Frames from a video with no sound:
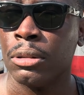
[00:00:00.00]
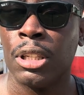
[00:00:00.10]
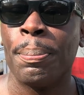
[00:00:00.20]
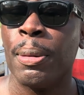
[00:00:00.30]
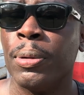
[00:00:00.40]

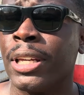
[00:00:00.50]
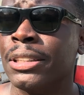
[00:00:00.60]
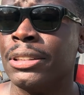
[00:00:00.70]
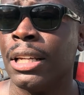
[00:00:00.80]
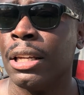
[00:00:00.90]
Some people
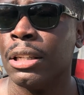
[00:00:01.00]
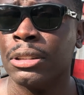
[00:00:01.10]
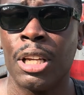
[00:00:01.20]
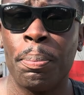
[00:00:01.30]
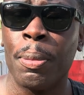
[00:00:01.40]
can sing.
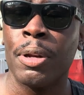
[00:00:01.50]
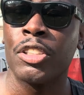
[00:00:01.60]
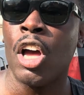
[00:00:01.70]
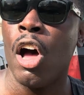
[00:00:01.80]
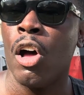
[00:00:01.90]
Some people are
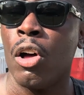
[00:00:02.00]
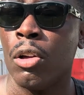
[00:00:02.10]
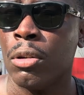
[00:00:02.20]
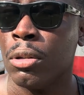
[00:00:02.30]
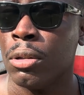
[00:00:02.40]
tall,